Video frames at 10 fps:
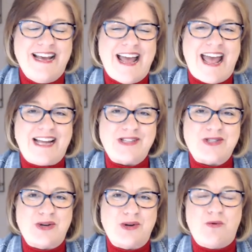And
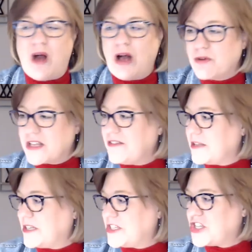so while we're giving them
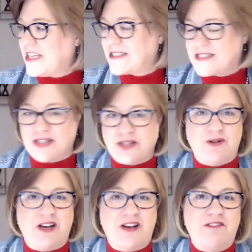a chance to
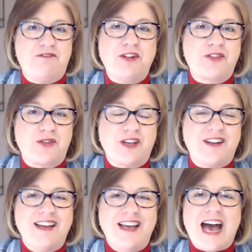filter in,
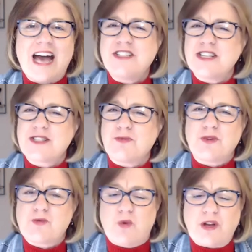I just
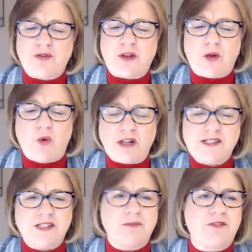was wondering what
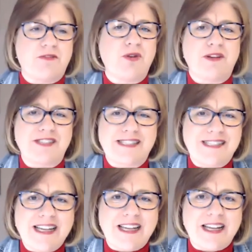some of you have
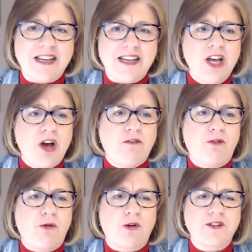seen
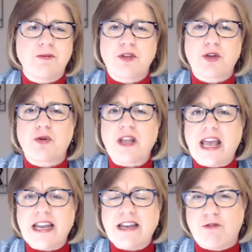for some of the
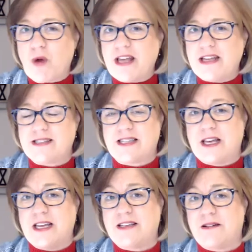creative ways
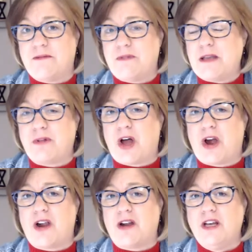that people
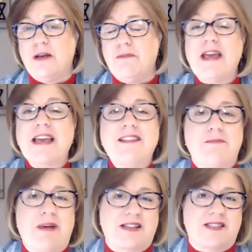are making the
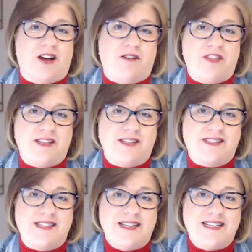best of this
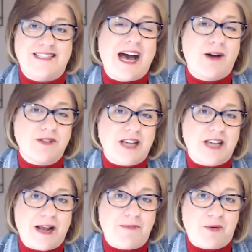
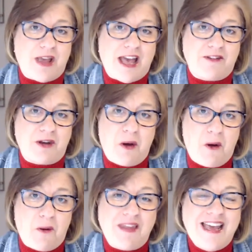downtime that we have at
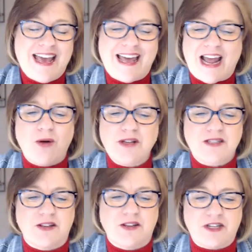home. And I always
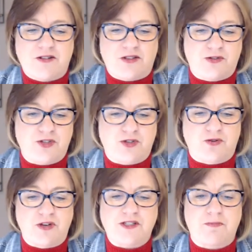love to hear those
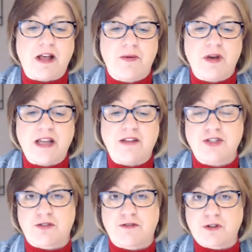stories. By the way, if it's
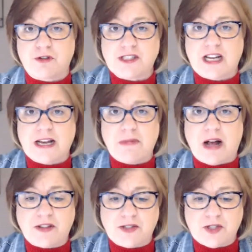your first time on
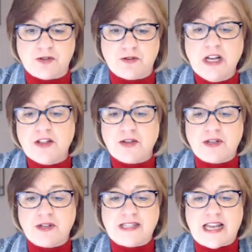the Zoom, there
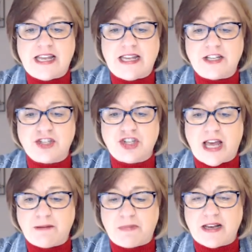is a chat
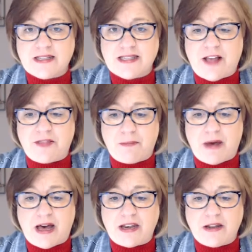box at the
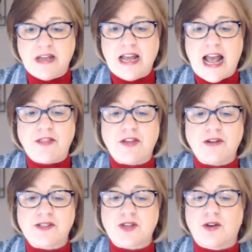bottom, and there
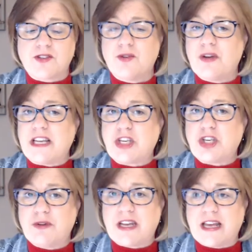is also a
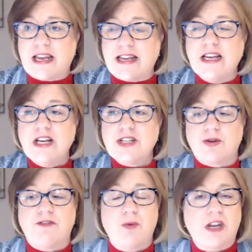Q&A. So
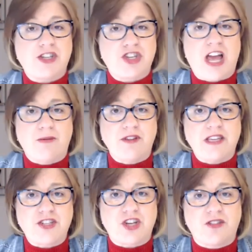if you want to chat with
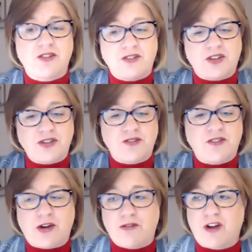each other, you can do
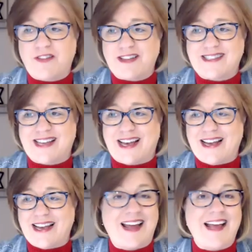that over on the side,
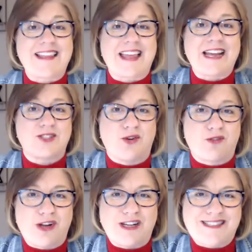and I glance over
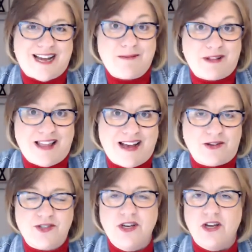as time allows.